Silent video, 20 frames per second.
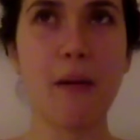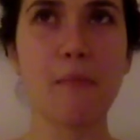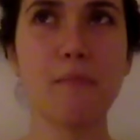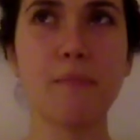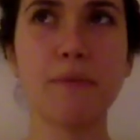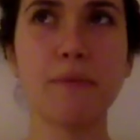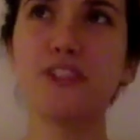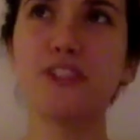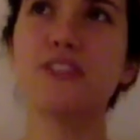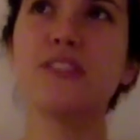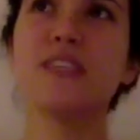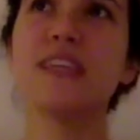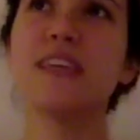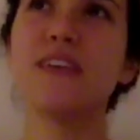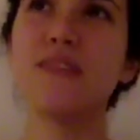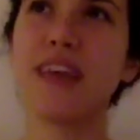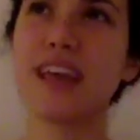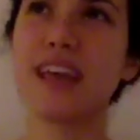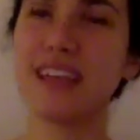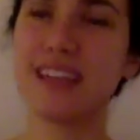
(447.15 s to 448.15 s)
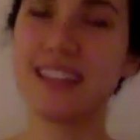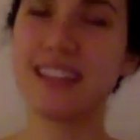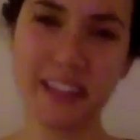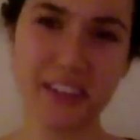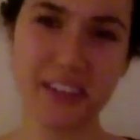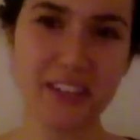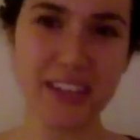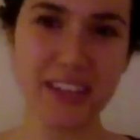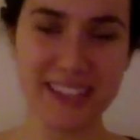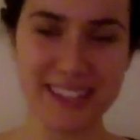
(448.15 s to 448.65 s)
But just to give like a
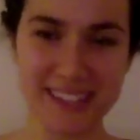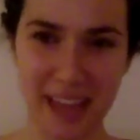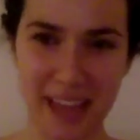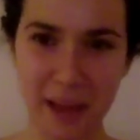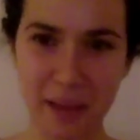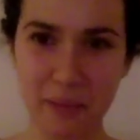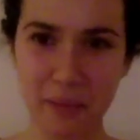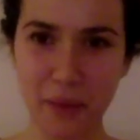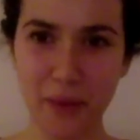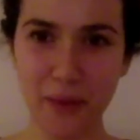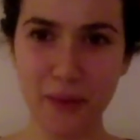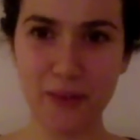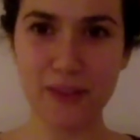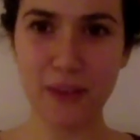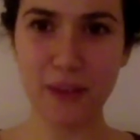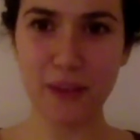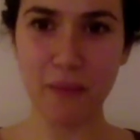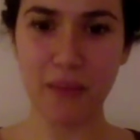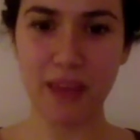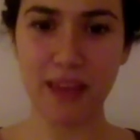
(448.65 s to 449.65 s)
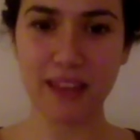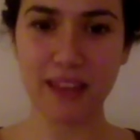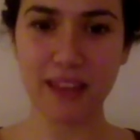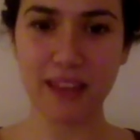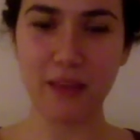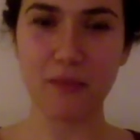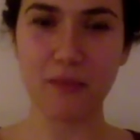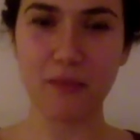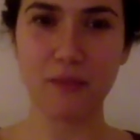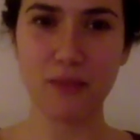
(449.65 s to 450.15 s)
little example of something
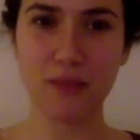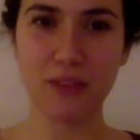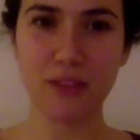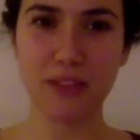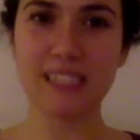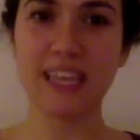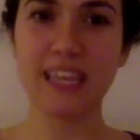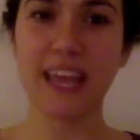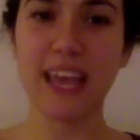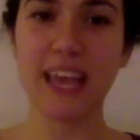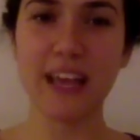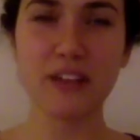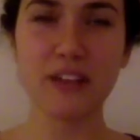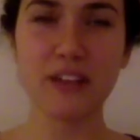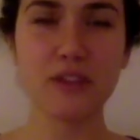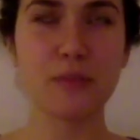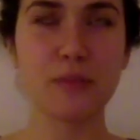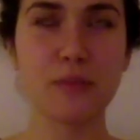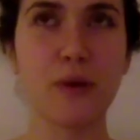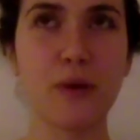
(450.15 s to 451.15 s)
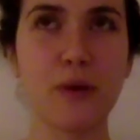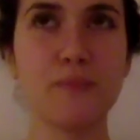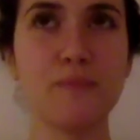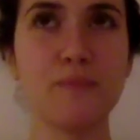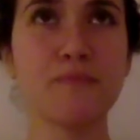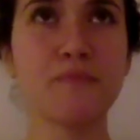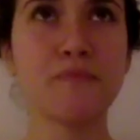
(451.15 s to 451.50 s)
like really tangible,